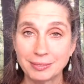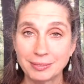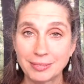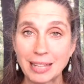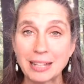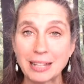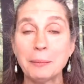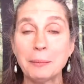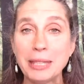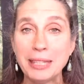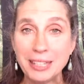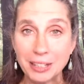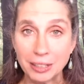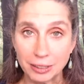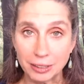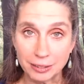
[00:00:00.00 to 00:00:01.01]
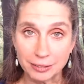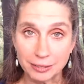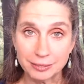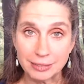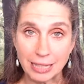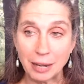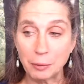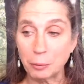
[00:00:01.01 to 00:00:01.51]
And I'm here
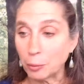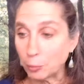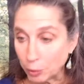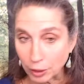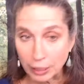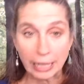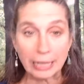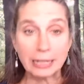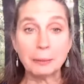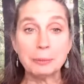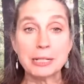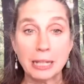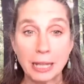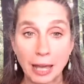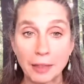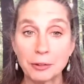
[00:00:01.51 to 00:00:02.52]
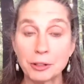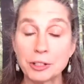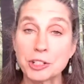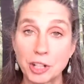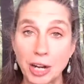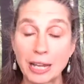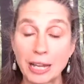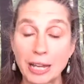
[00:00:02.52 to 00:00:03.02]
and we'll get up together and
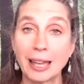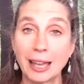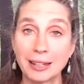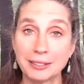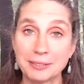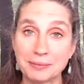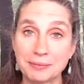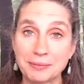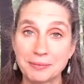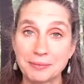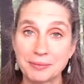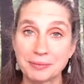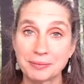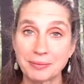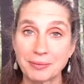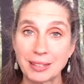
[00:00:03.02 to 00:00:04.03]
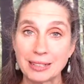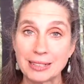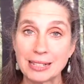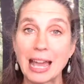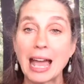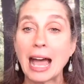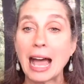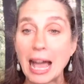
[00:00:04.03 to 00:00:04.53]
try again.
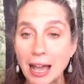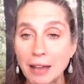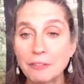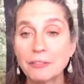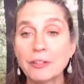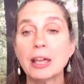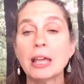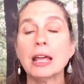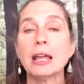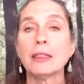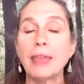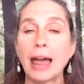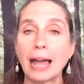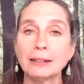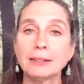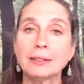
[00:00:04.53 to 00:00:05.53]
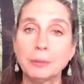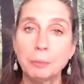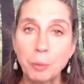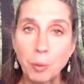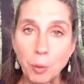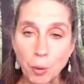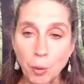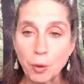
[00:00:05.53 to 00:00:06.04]
To have that
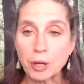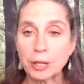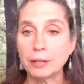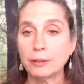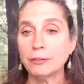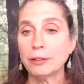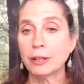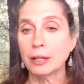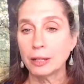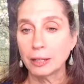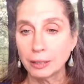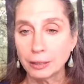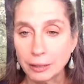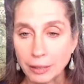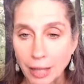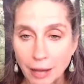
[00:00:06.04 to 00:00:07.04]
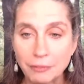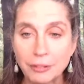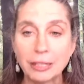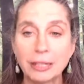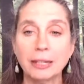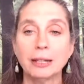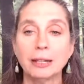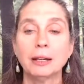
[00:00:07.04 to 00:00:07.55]
supportive,
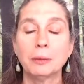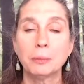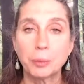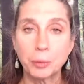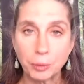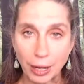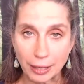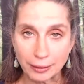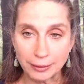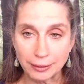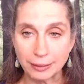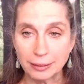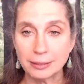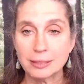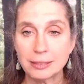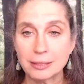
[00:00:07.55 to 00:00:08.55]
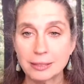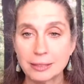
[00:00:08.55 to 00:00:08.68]
loving, present